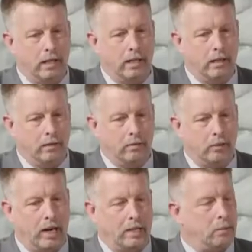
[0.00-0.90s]
the
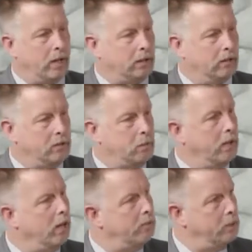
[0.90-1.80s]
prospect of
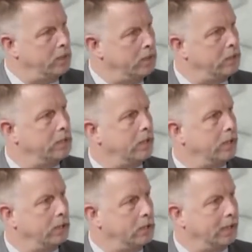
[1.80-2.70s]
spin-off businesses and
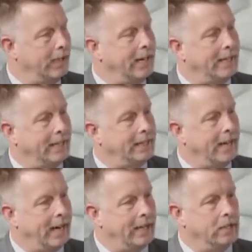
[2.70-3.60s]
things like that, I think
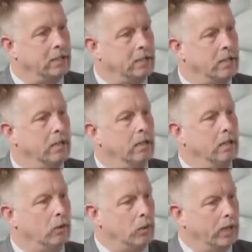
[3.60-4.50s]
that is
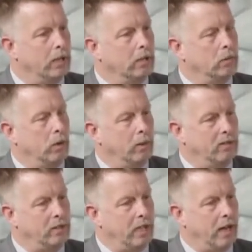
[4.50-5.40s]
real. What
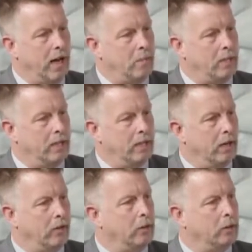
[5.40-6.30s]
we've seen happen in
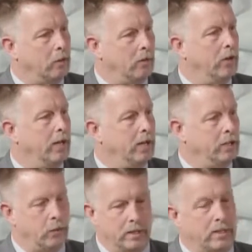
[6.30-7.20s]
other
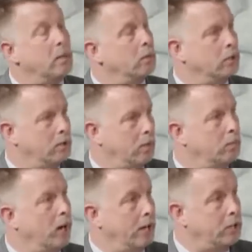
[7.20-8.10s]
communities with similar type
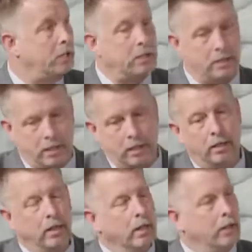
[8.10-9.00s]
projects is
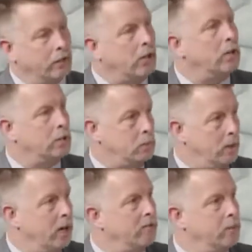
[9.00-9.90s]
there are
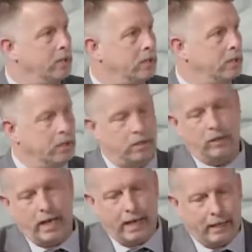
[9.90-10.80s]
spin-off businesses.
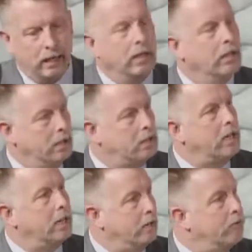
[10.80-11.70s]
So that,
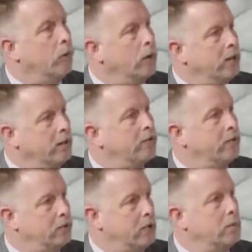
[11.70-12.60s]
say, 40,
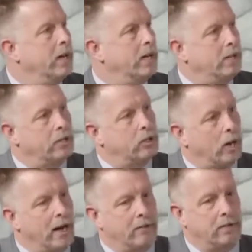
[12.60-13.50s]
50-minute
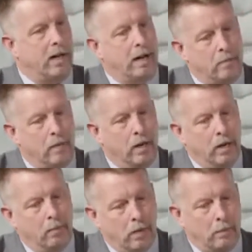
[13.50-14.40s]
drive time
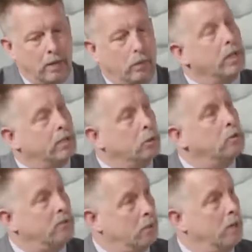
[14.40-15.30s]
might be
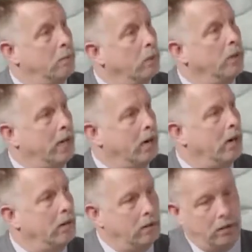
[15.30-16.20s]
reduced for people that
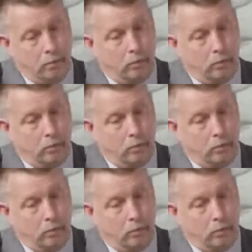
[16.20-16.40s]
are